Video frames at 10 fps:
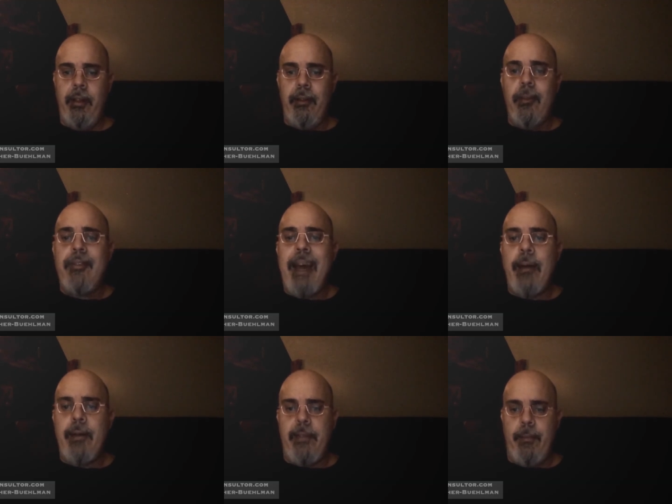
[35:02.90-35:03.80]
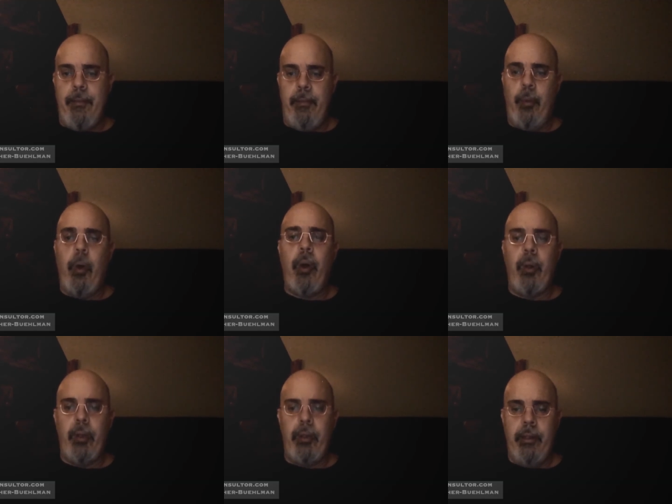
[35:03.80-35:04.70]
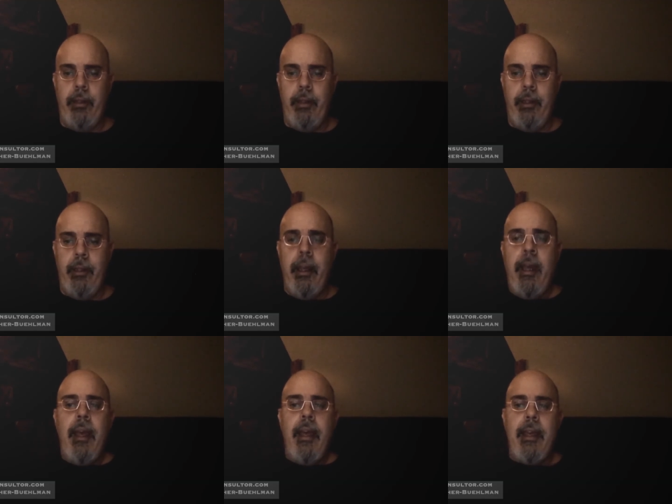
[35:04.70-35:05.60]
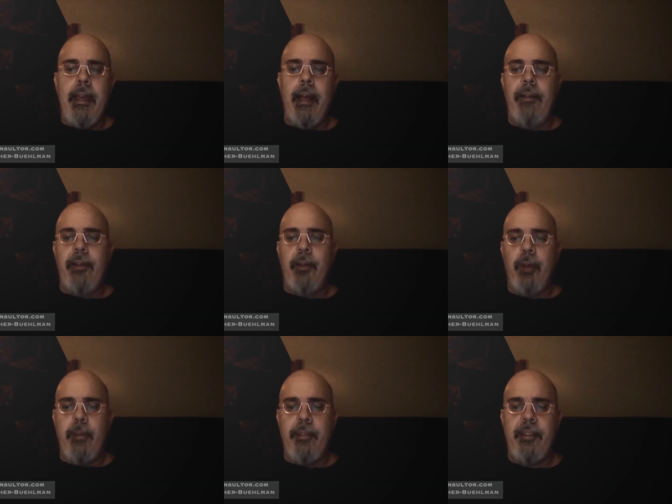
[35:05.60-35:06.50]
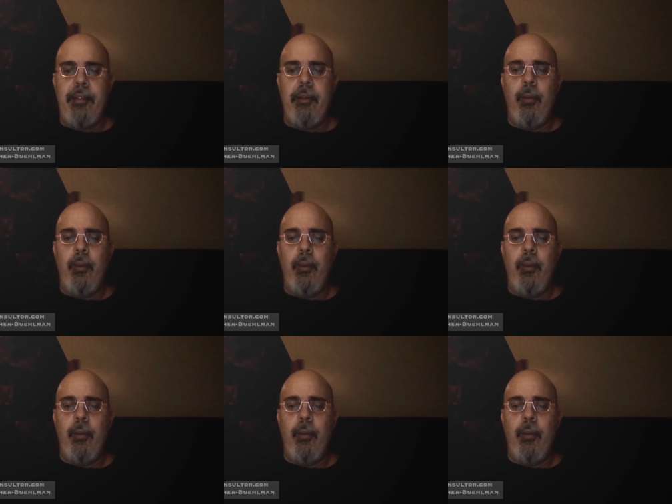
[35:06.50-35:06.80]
looked down at them from the wall. He held a crimson